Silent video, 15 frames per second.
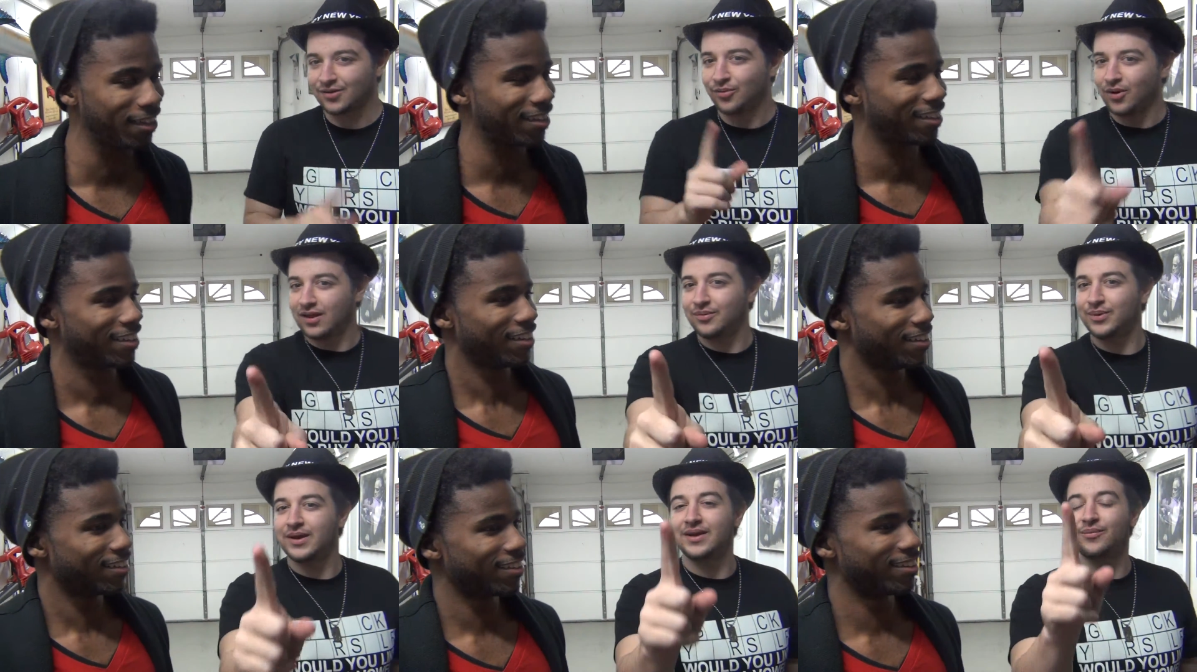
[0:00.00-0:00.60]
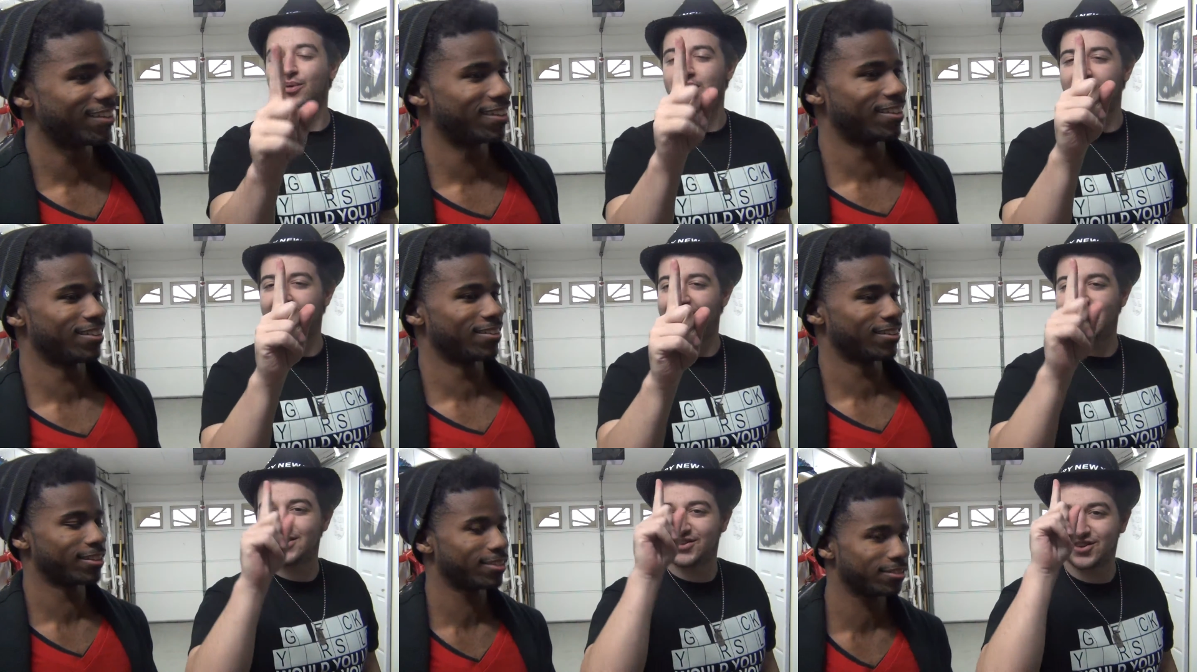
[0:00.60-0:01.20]
Speaker 1: And we'll we will
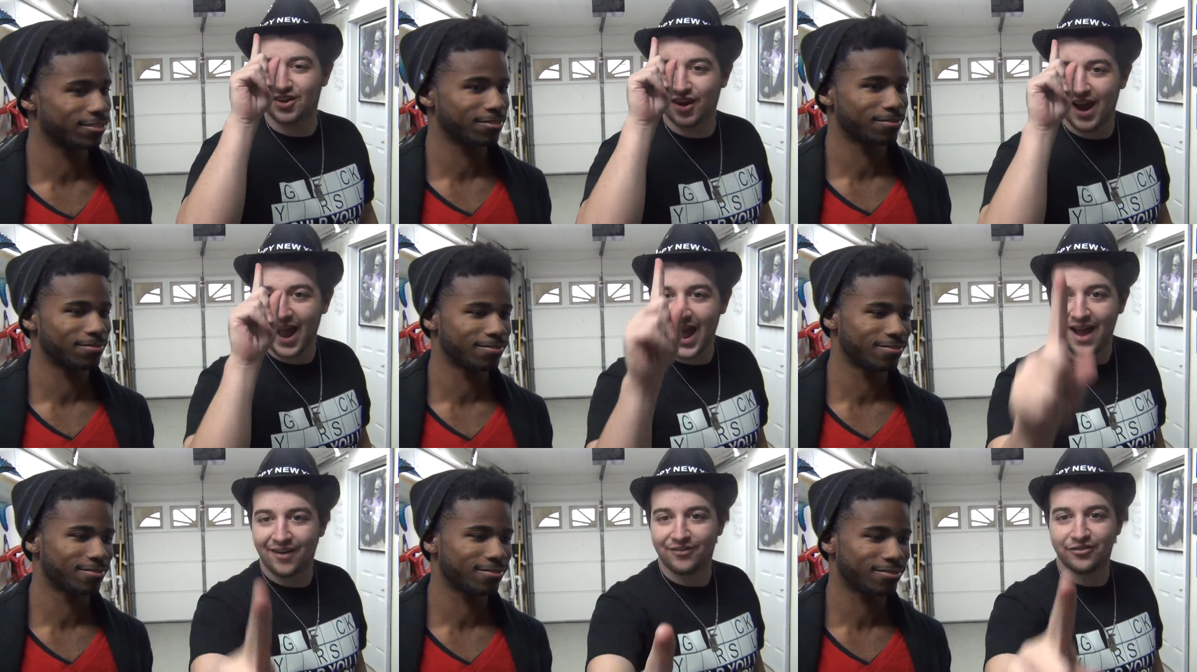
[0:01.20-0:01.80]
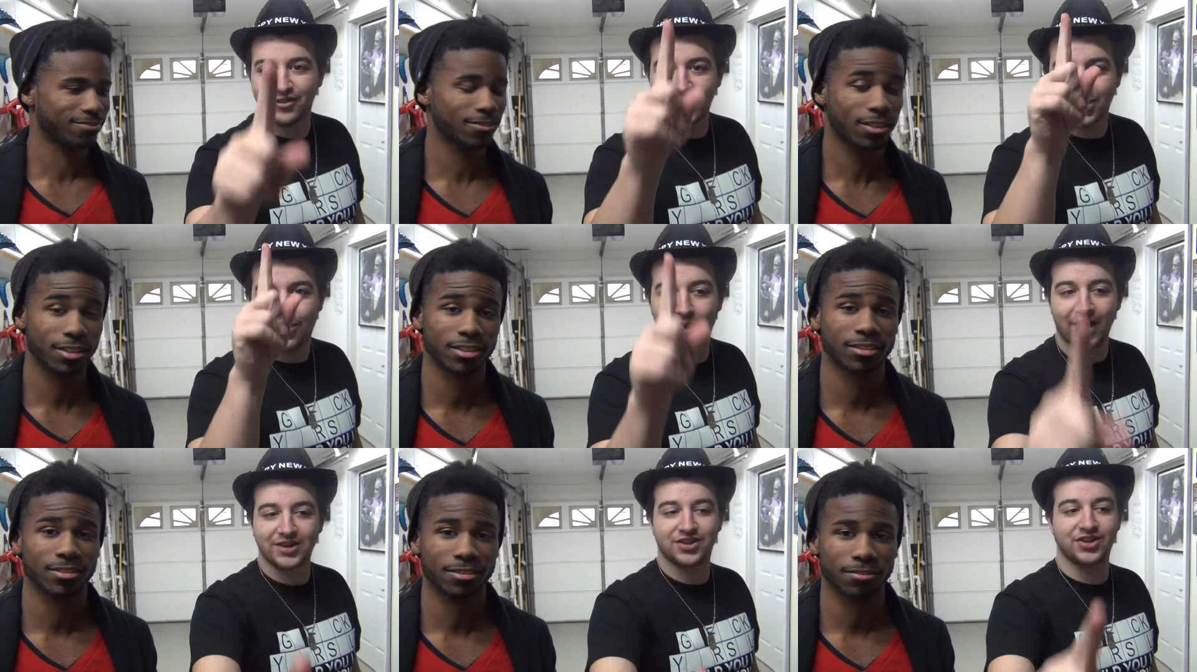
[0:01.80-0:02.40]
answer every
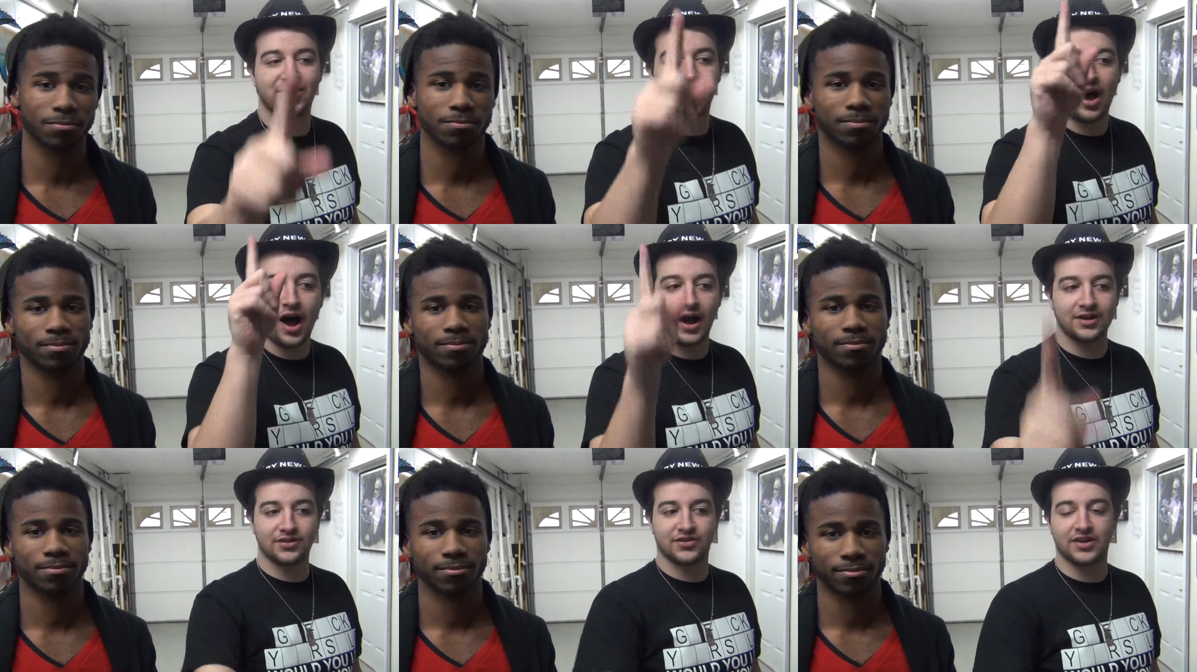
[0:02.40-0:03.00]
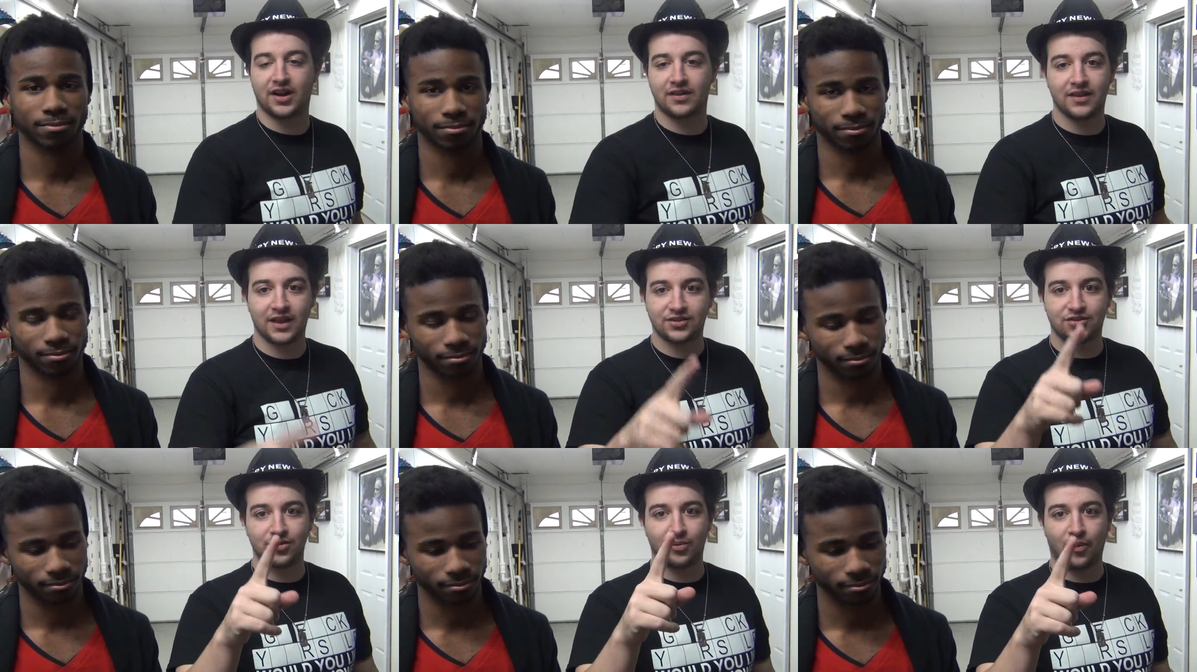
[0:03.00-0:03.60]
question honestly,
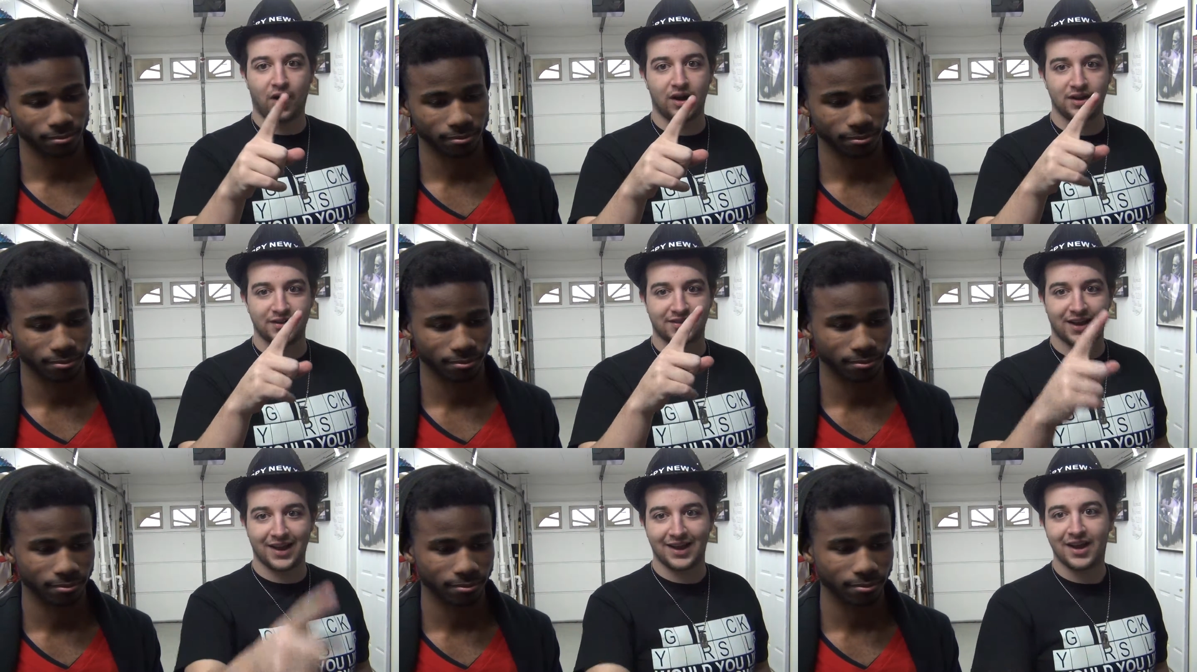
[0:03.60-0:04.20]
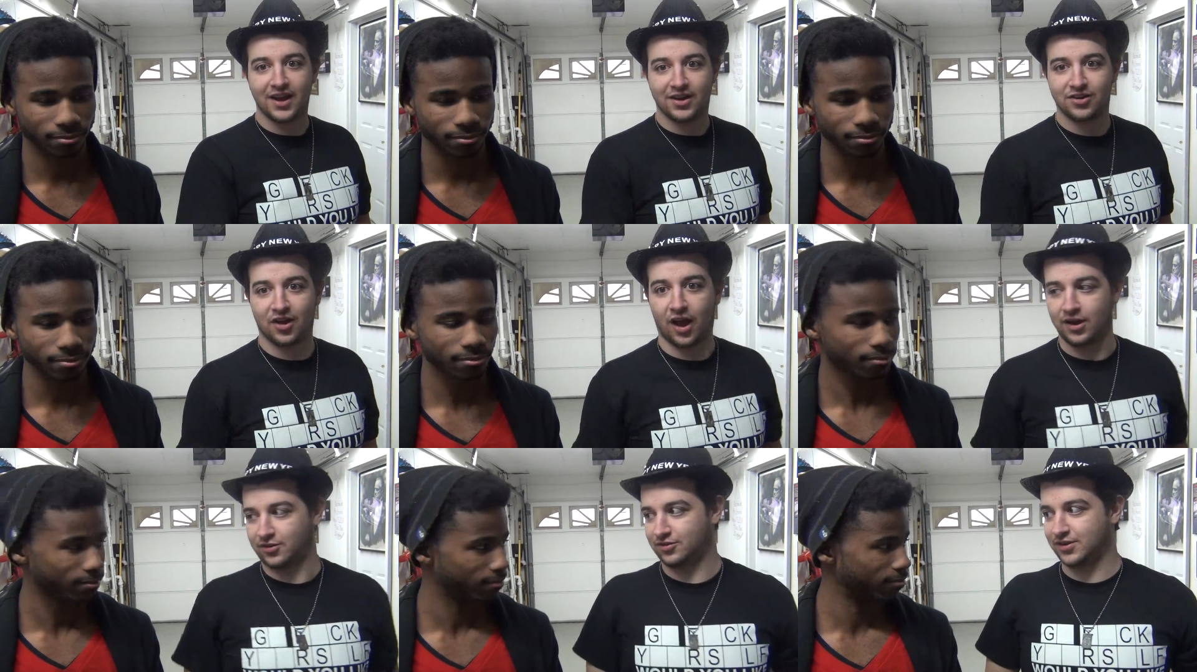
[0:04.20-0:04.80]
unless you want us like,
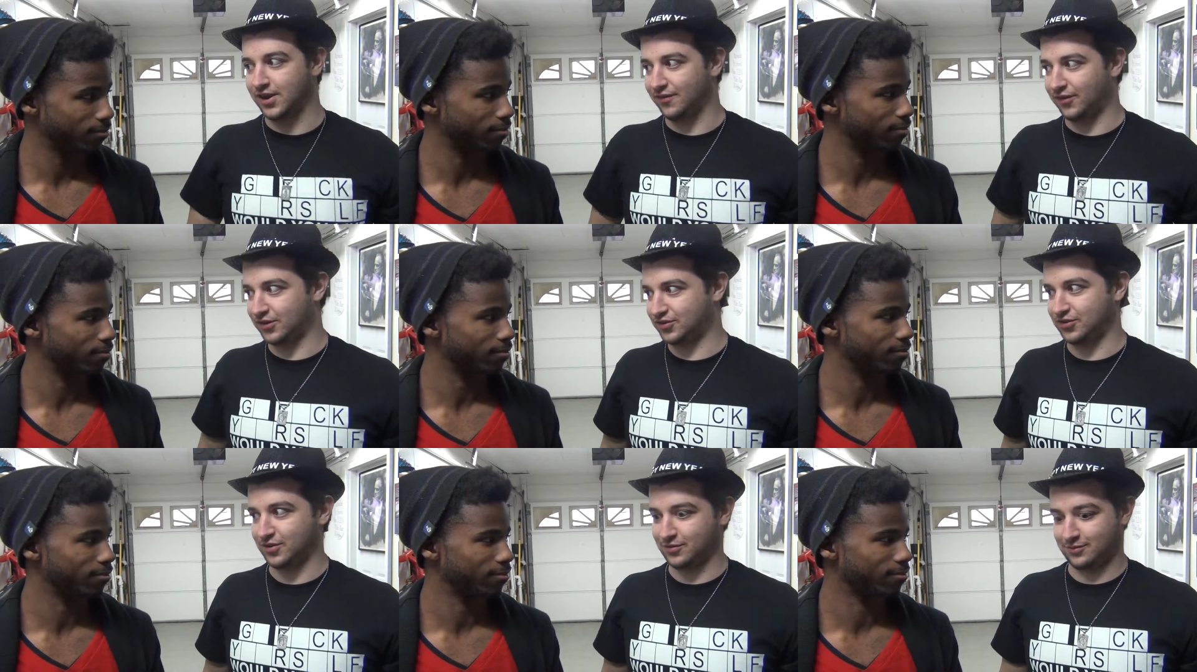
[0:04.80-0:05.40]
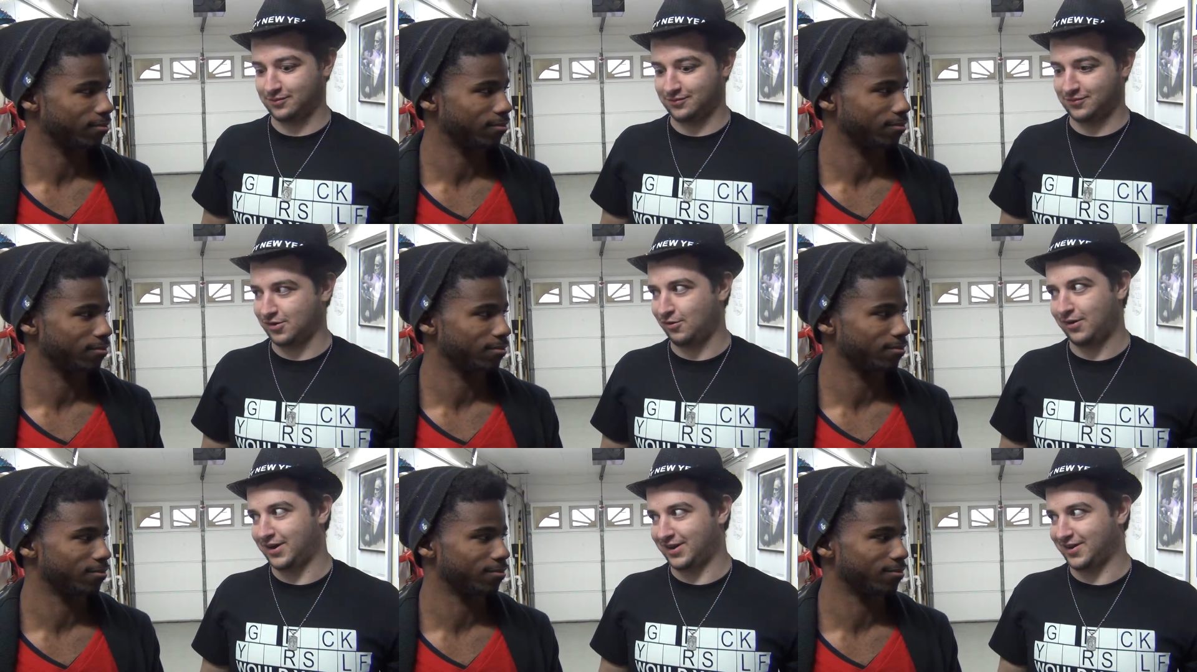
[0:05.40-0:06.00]
no, give us your
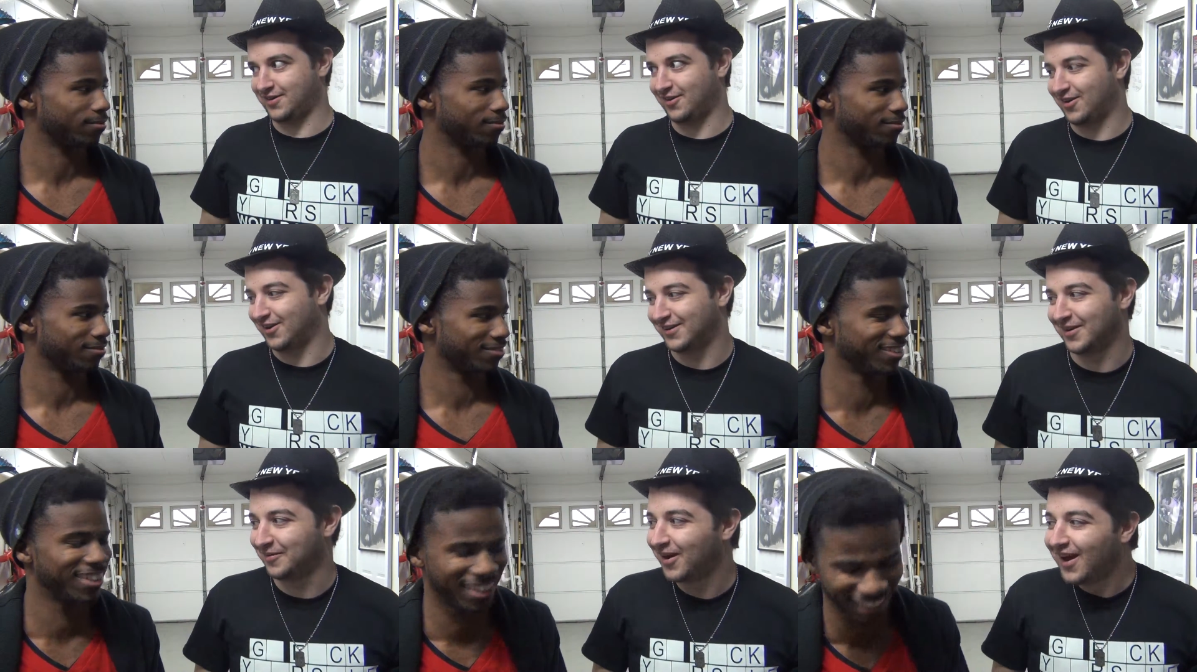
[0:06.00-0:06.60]
credit card number.